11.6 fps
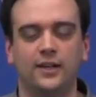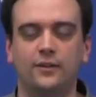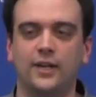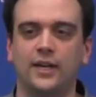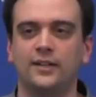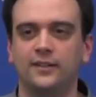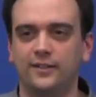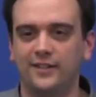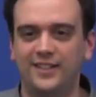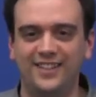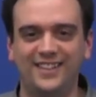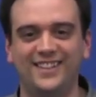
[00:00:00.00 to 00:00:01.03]
Okay.
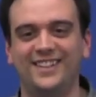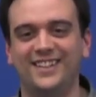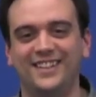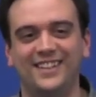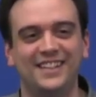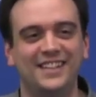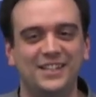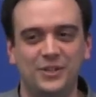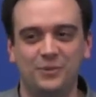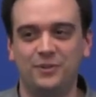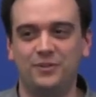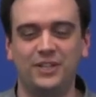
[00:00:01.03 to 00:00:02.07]

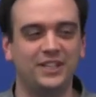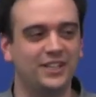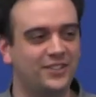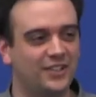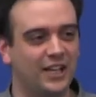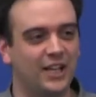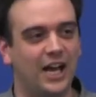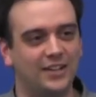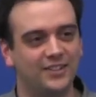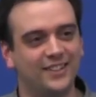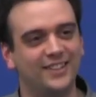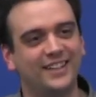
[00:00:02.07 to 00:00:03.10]
We've seen this a lot.